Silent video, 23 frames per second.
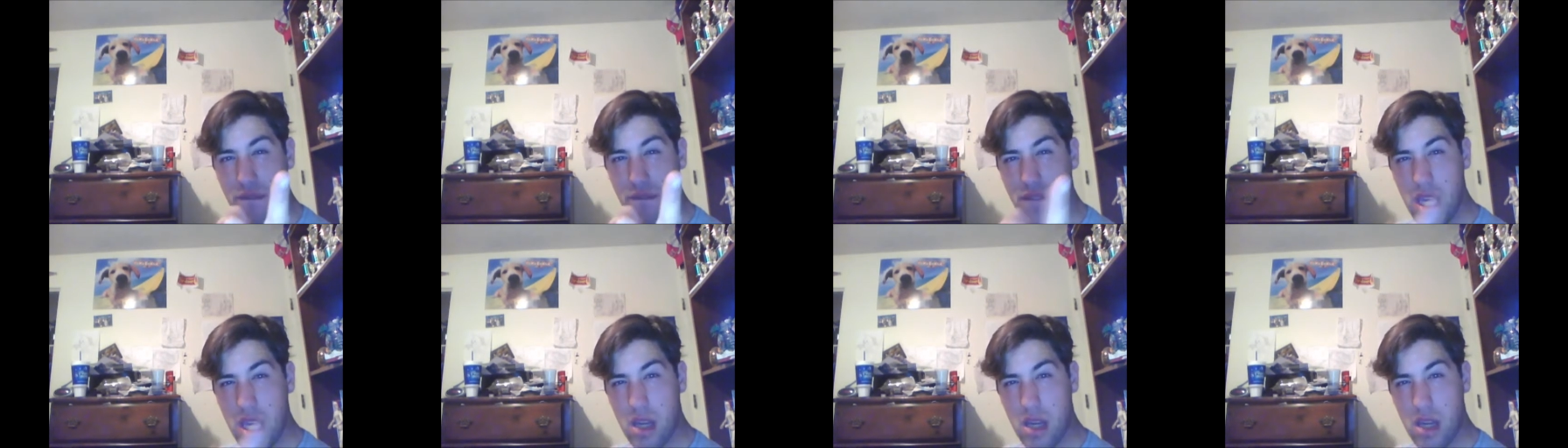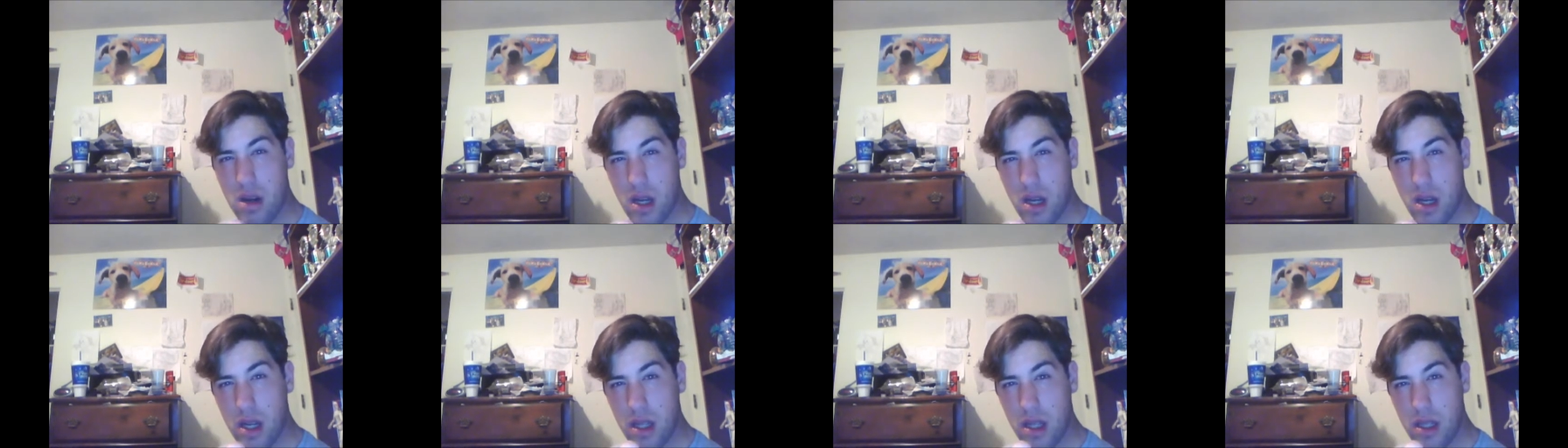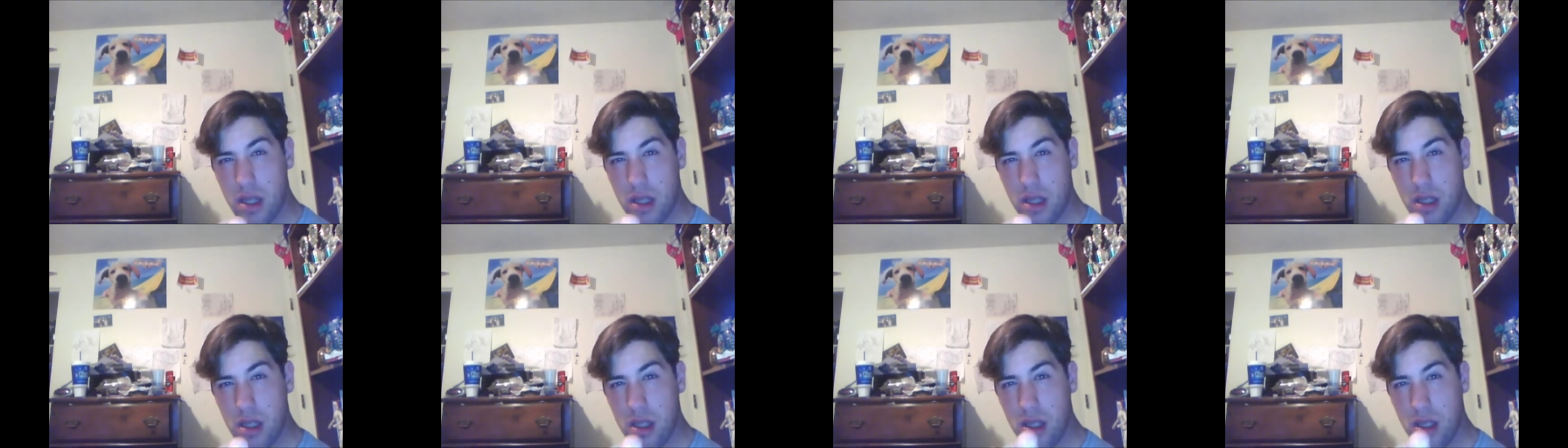finger on
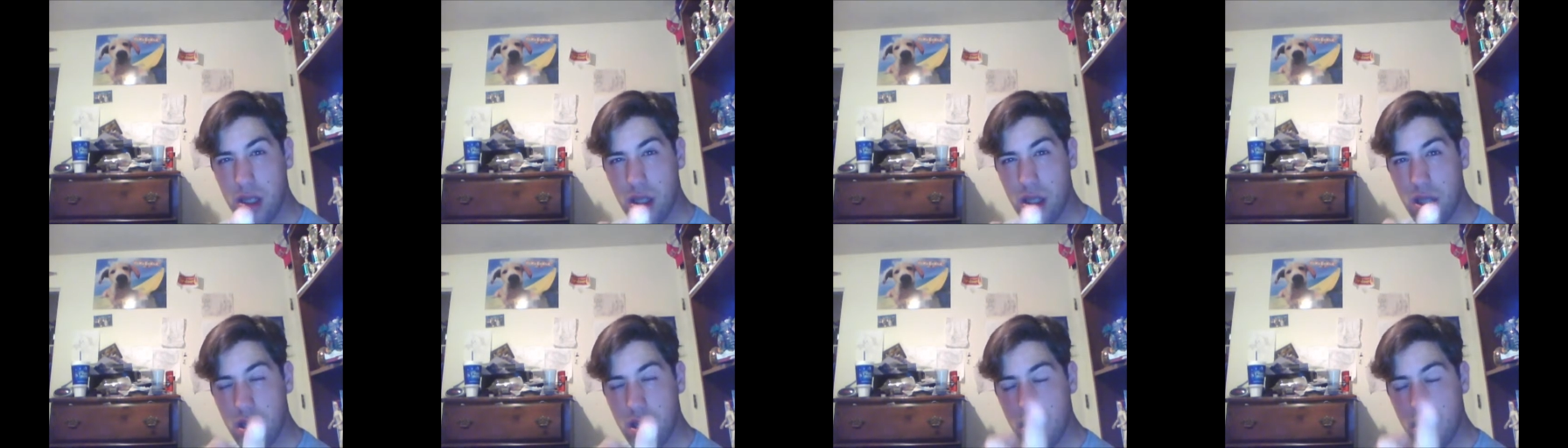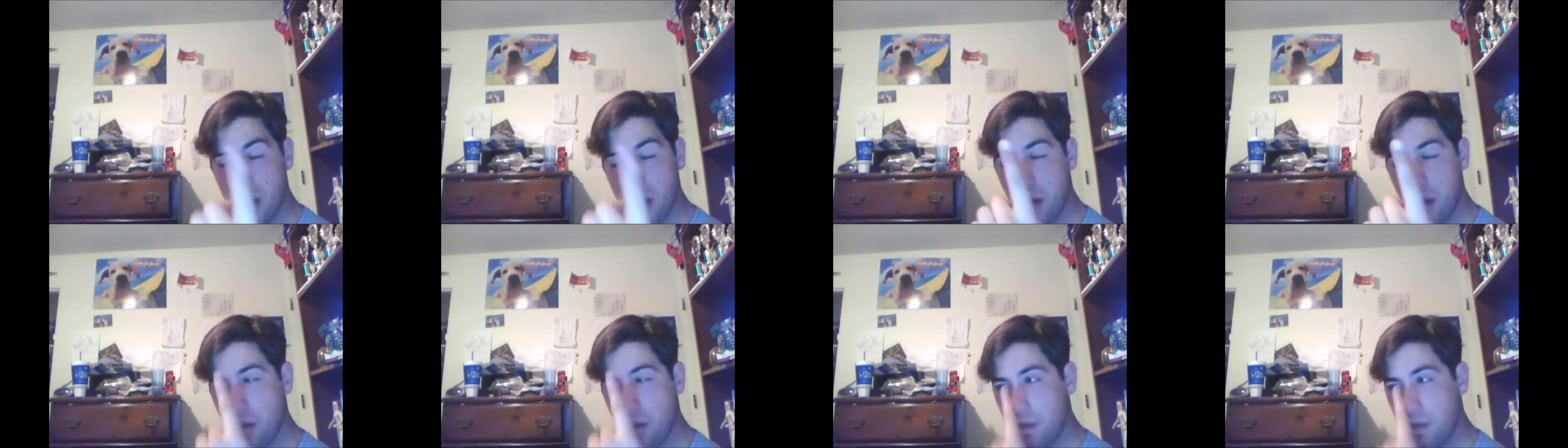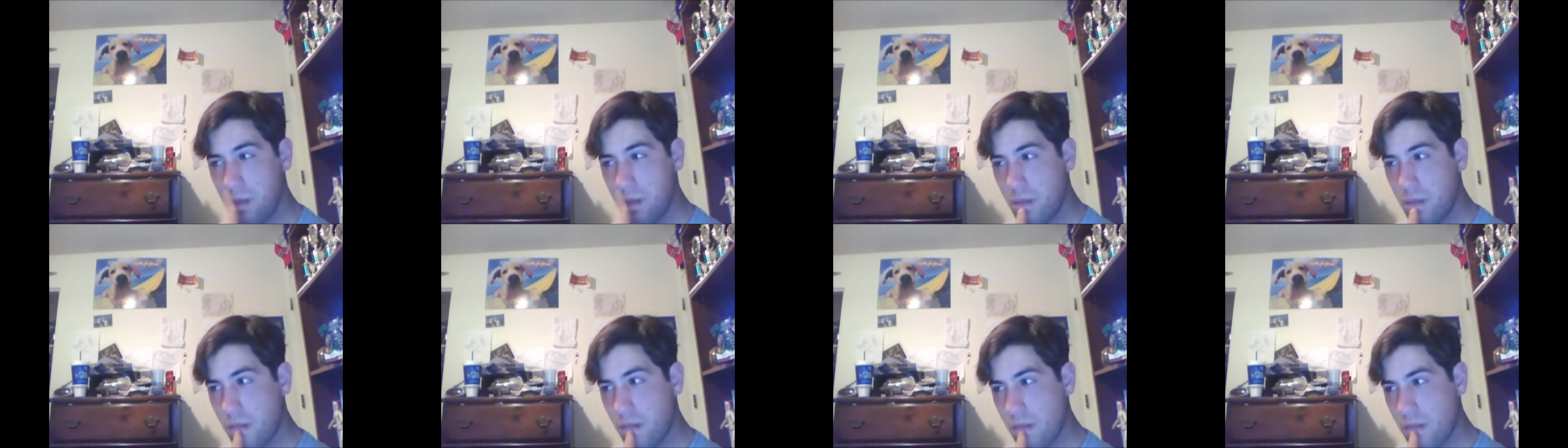
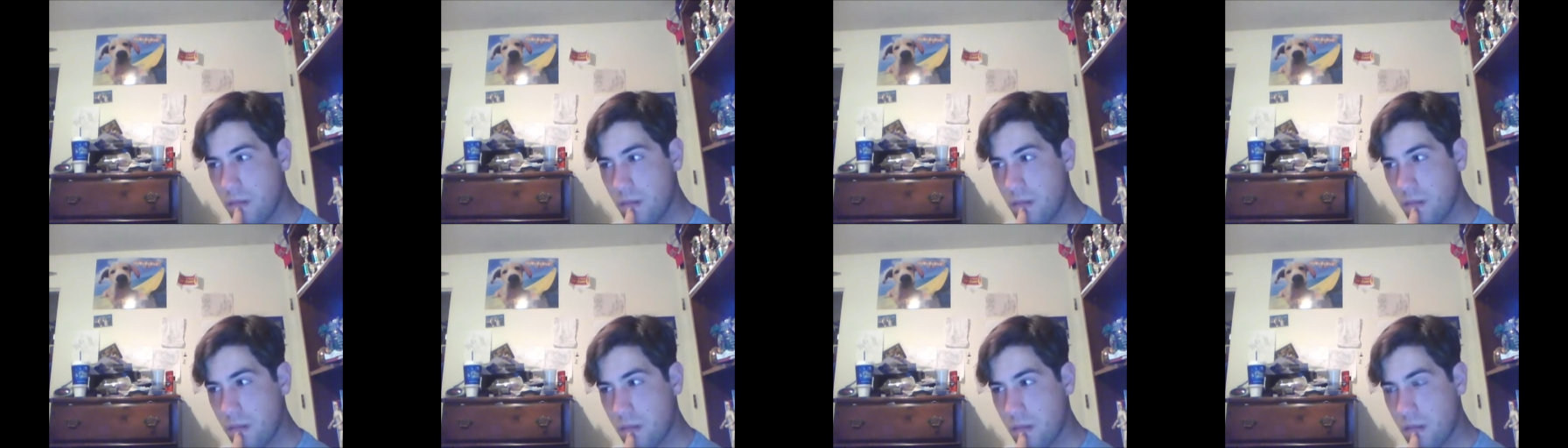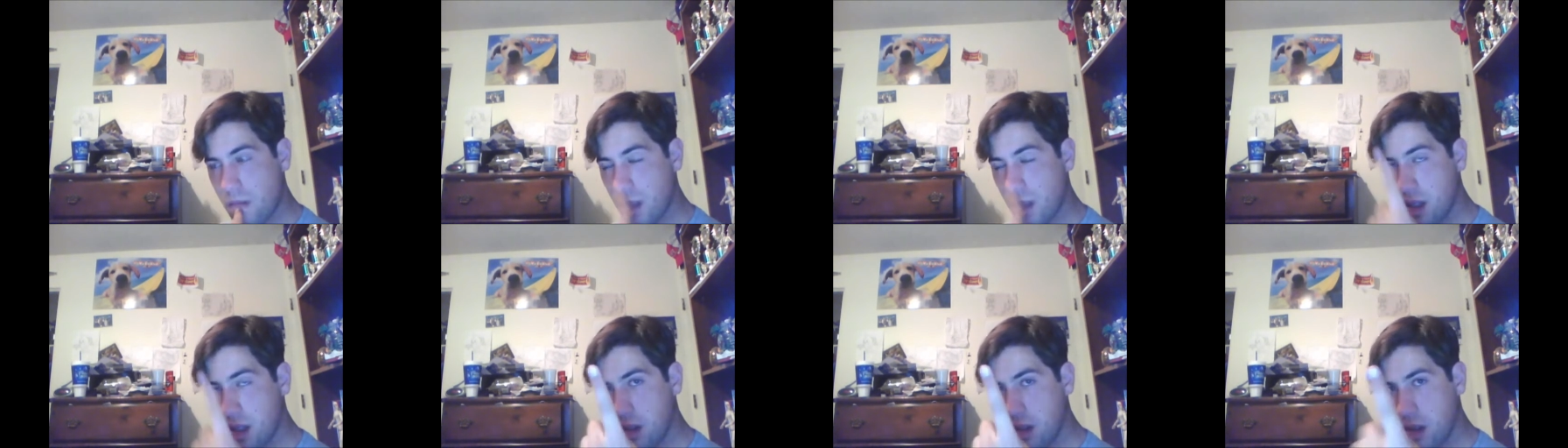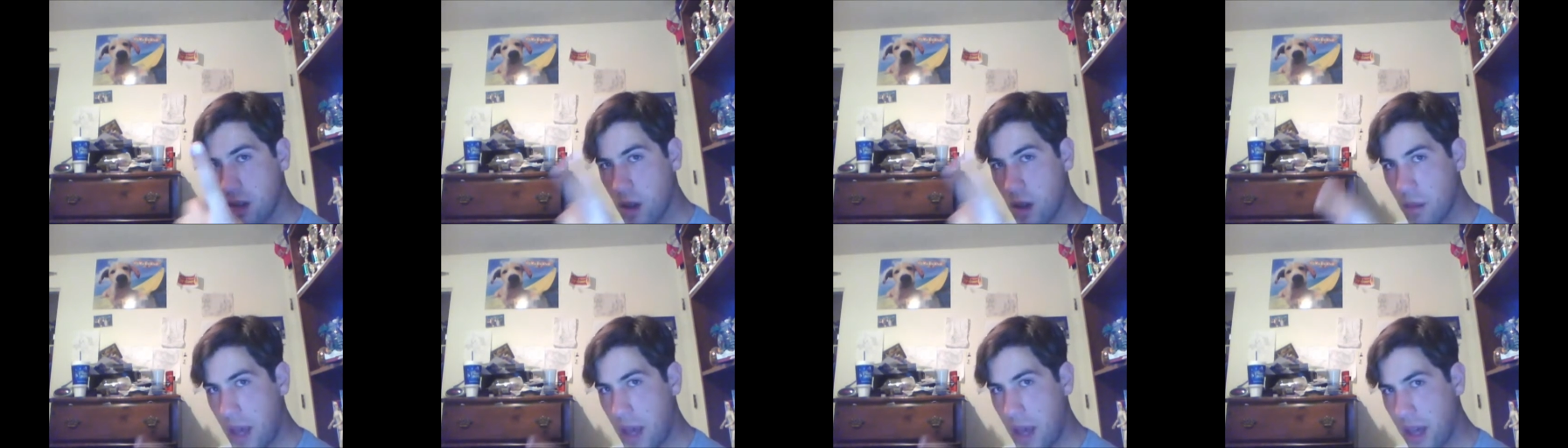it.
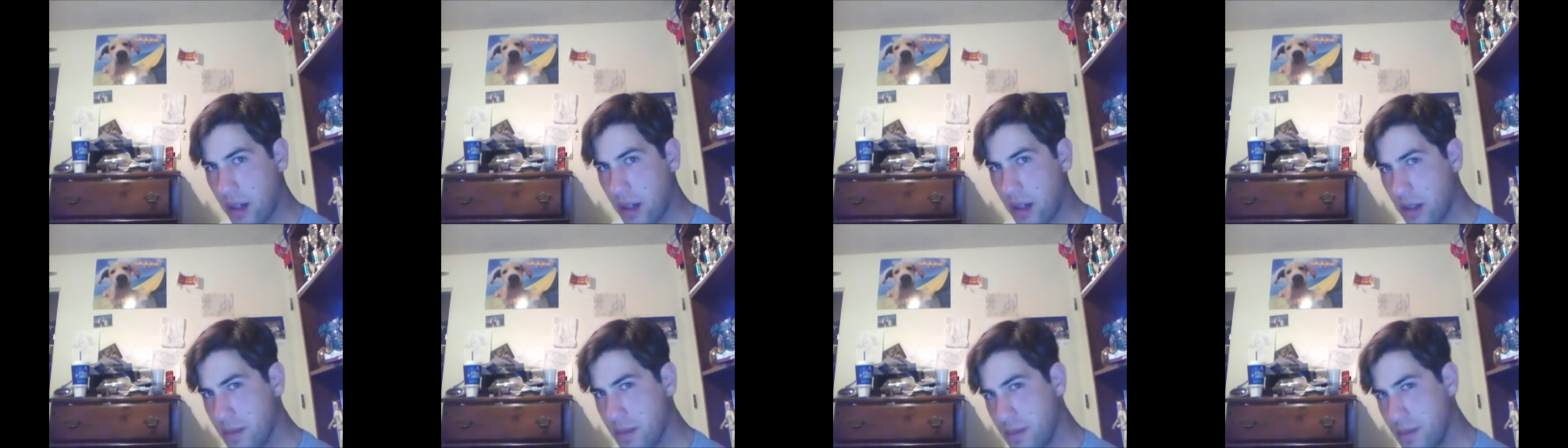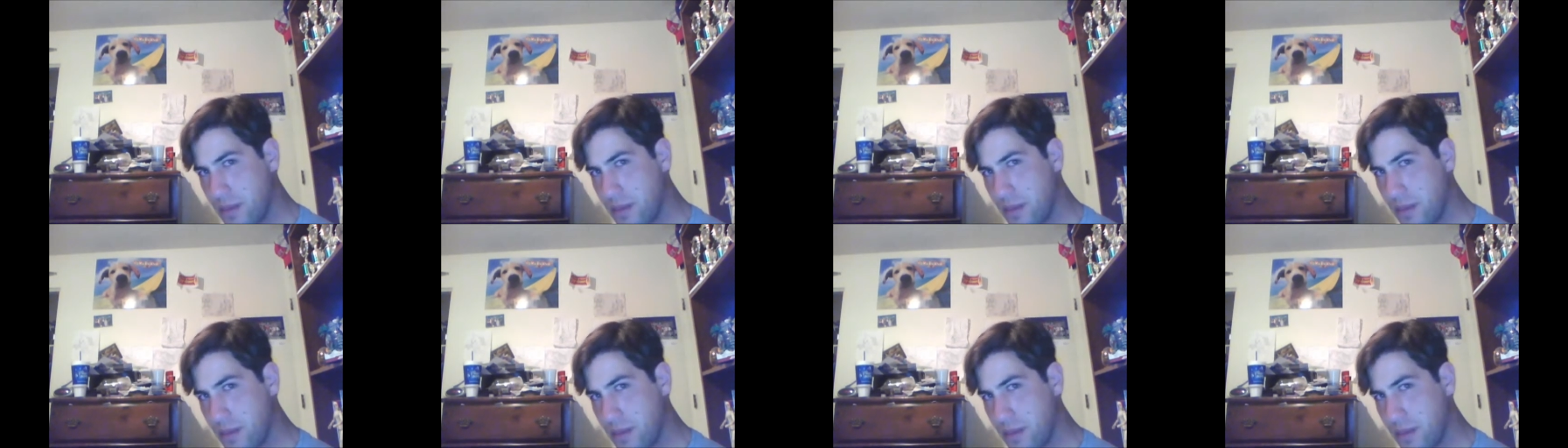No matter.